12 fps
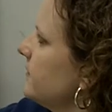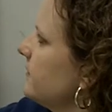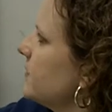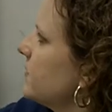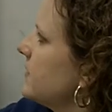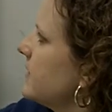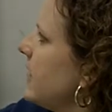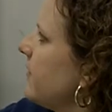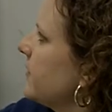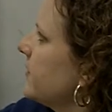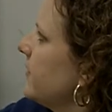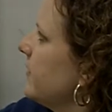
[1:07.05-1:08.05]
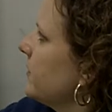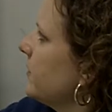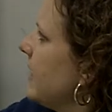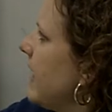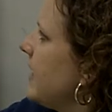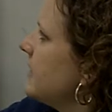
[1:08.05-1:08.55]
First, outer, inner,
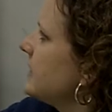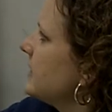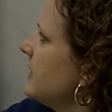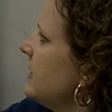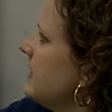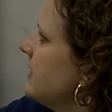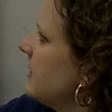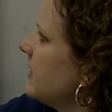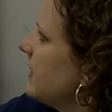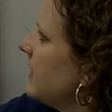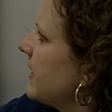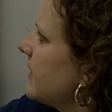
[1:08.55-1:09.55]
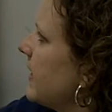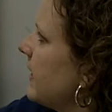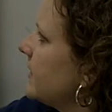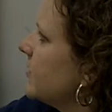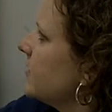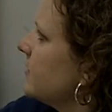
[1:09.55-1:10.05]
last. Collect
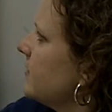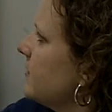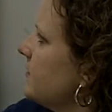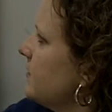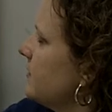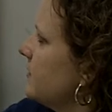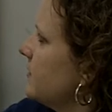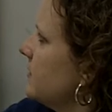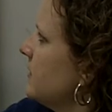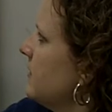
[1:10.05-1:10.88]
like terms.